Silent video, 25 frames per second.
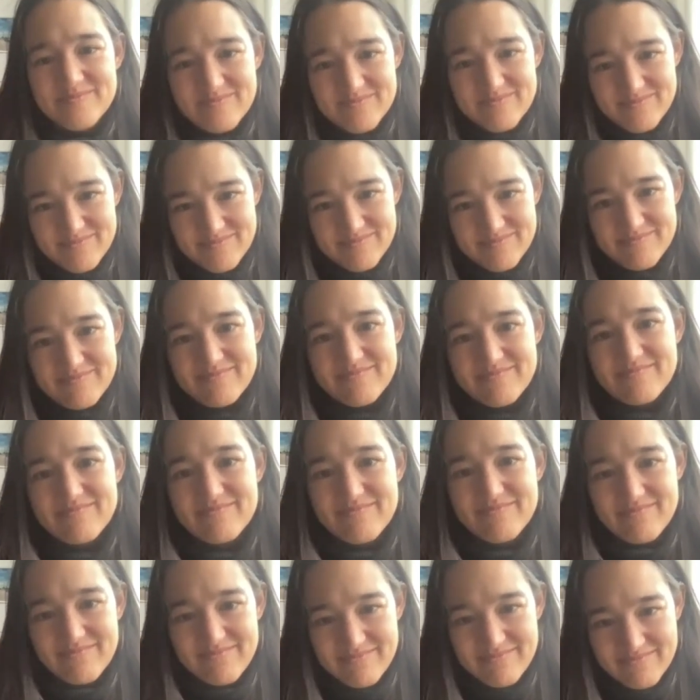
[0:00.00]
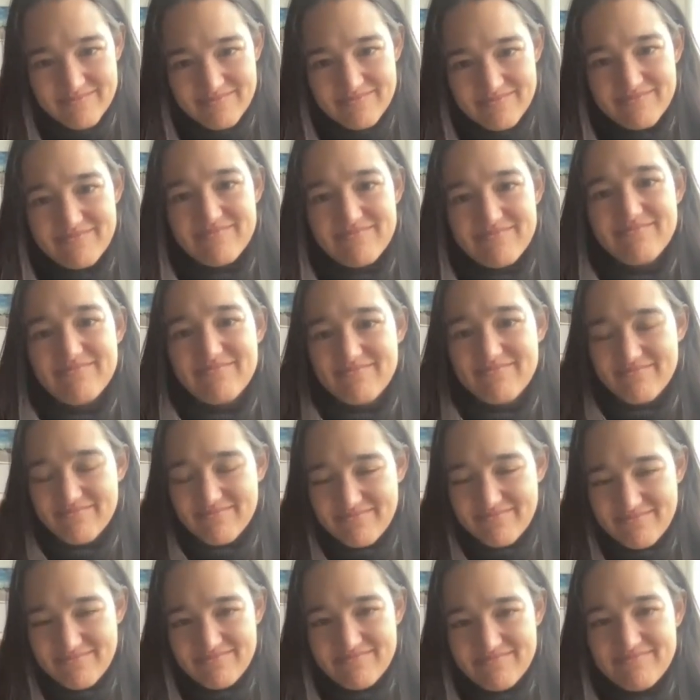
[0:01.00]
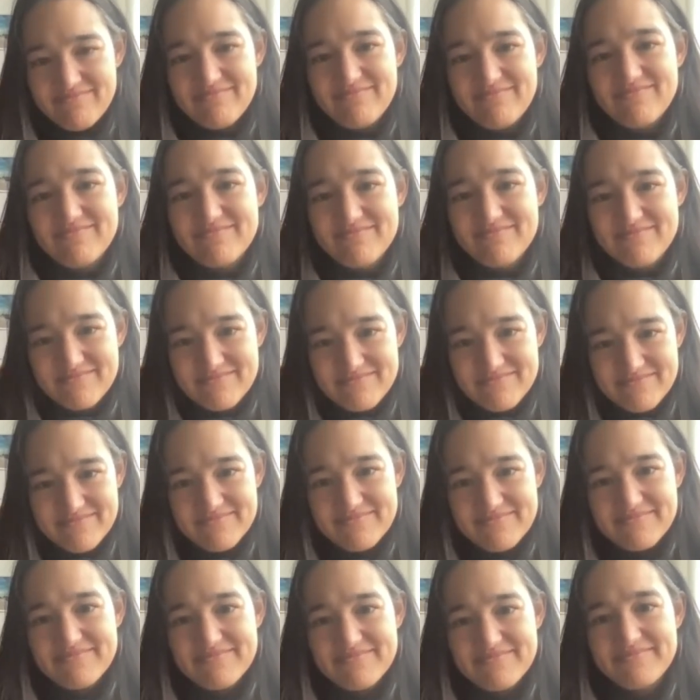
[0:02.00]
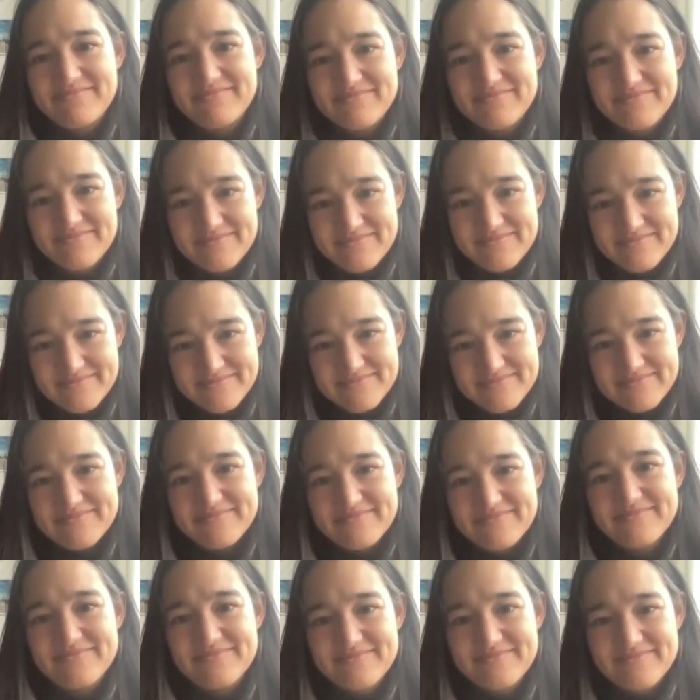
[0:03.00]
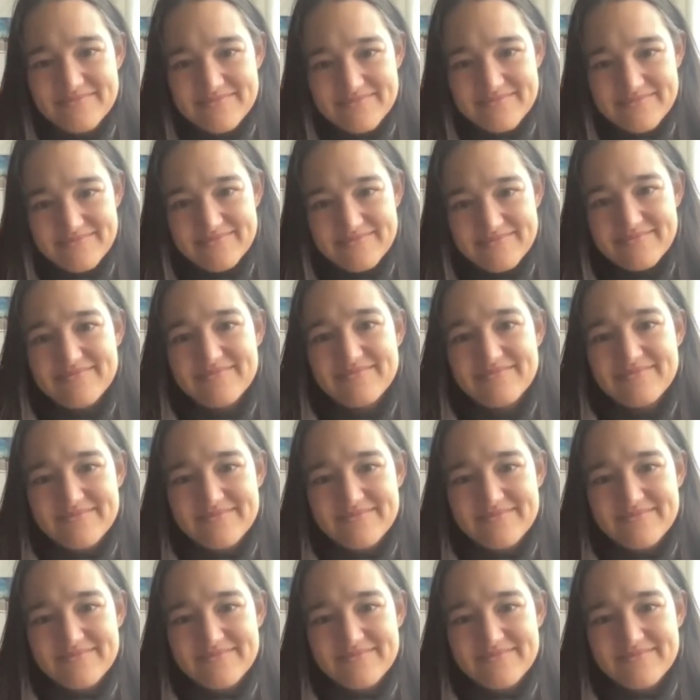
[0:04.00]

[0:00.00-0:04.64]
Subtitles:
[no speech]